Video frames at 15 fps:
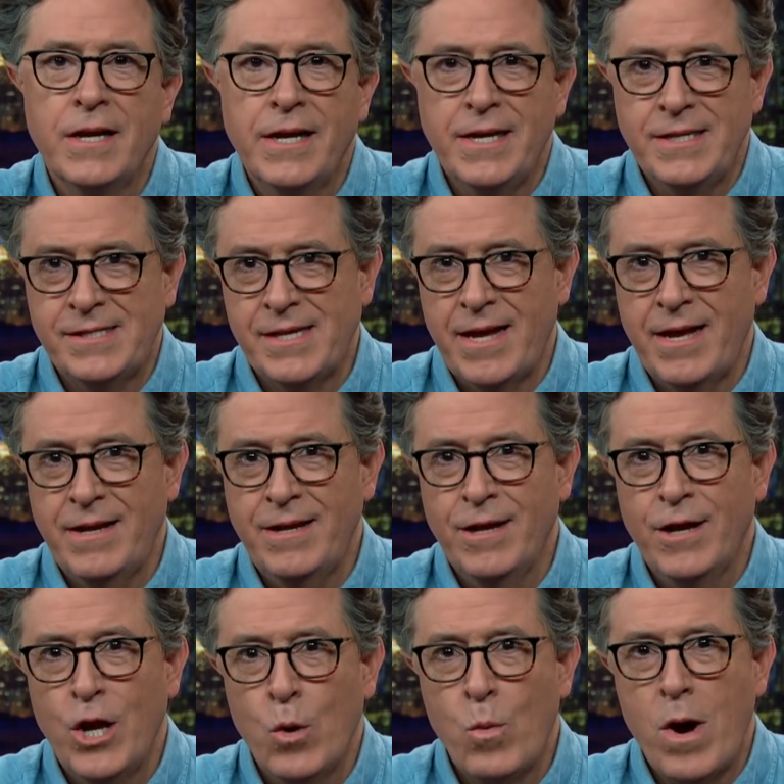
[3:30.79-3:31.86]
he said,
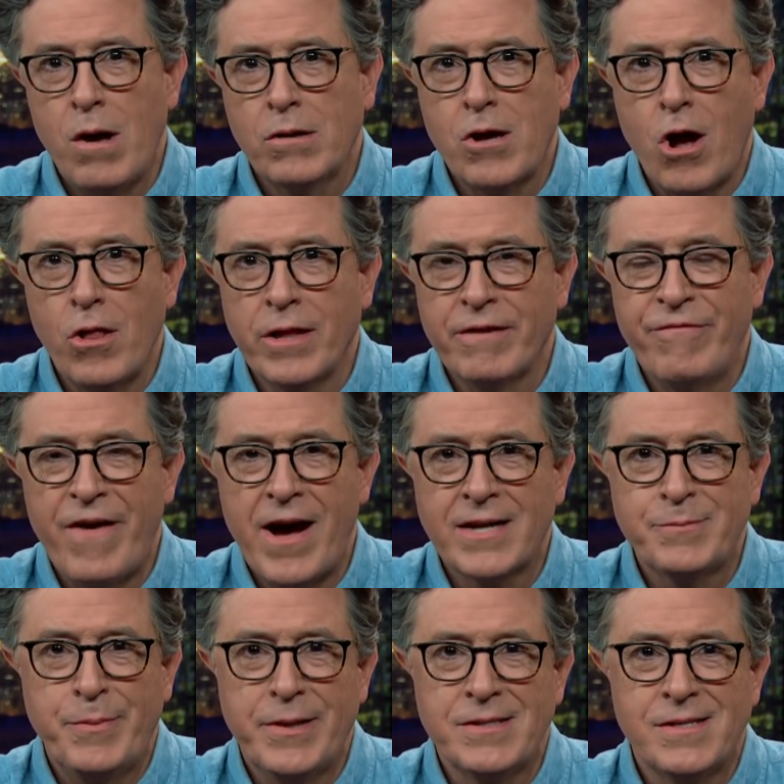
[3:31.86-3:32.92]
while calling
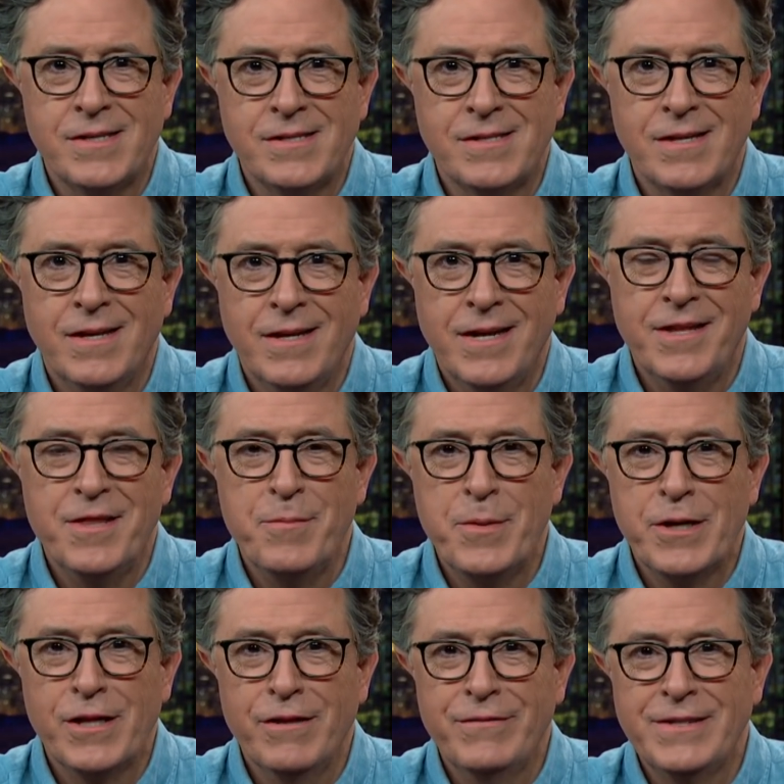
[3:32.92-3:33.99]
Fox Business in the
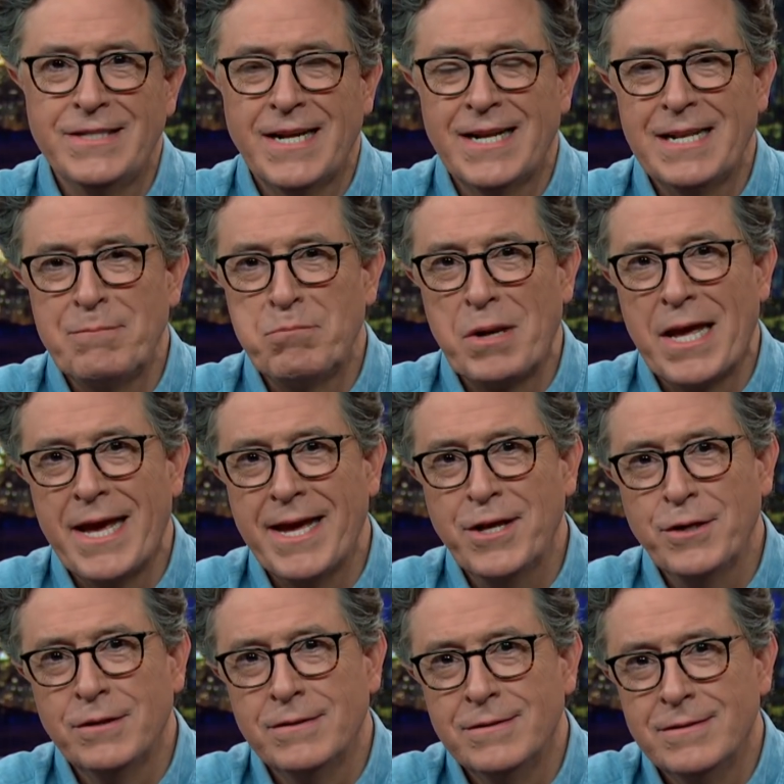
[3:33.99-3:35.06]
middle of a deadly
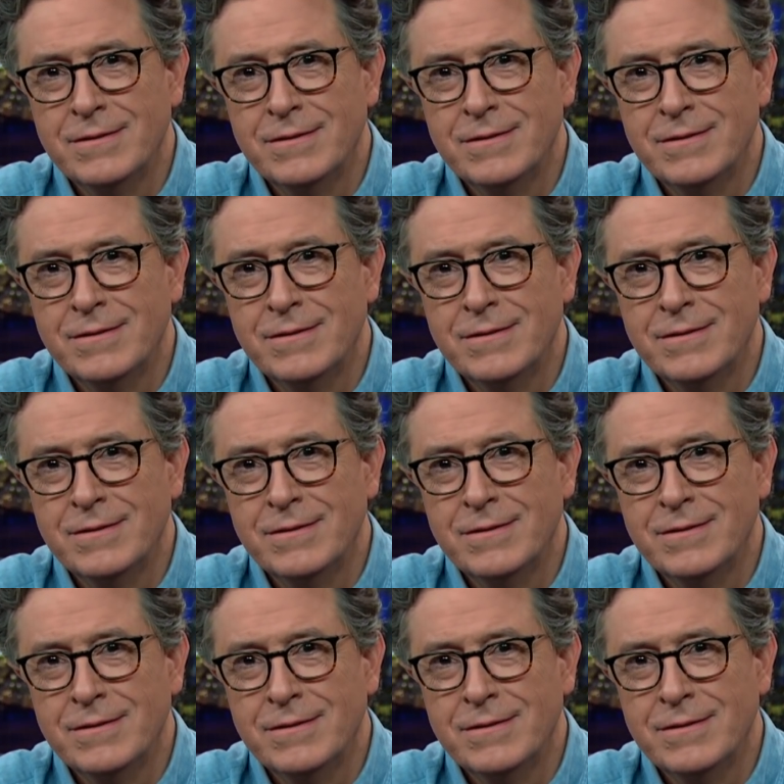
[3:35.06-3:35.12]
plague.